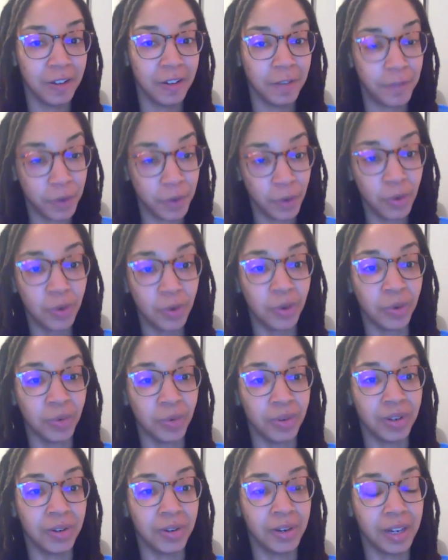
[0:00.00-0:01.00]

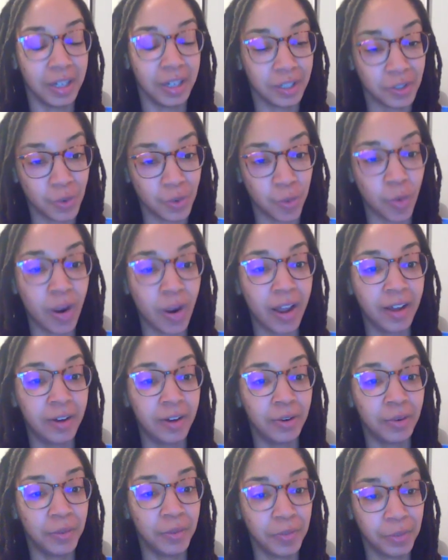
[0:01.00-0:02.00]
fueled a
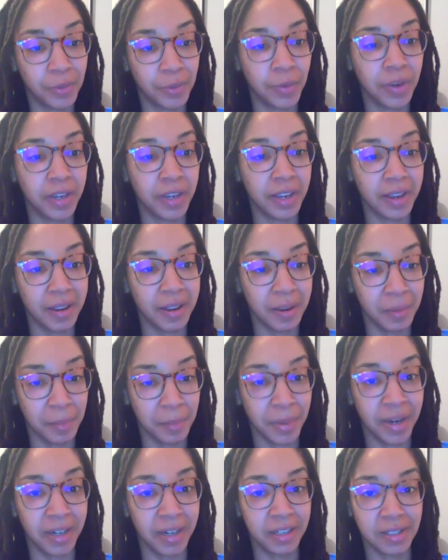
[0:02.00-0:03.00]
12-3
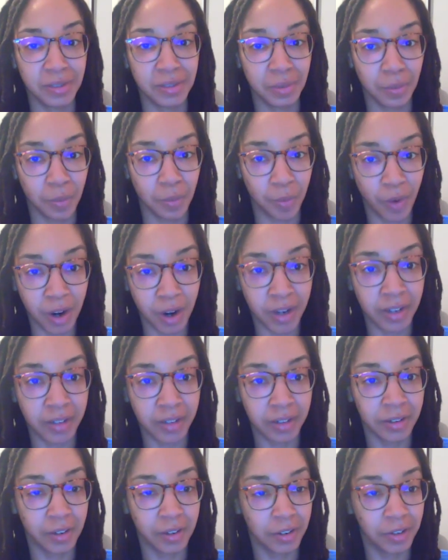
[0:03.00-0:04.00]
Bucks
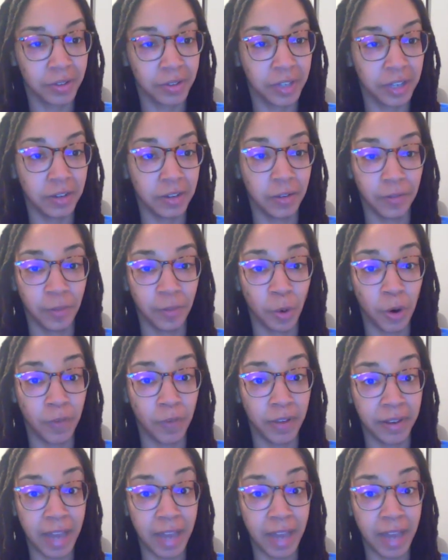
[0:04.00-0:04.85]
run early in the fourth.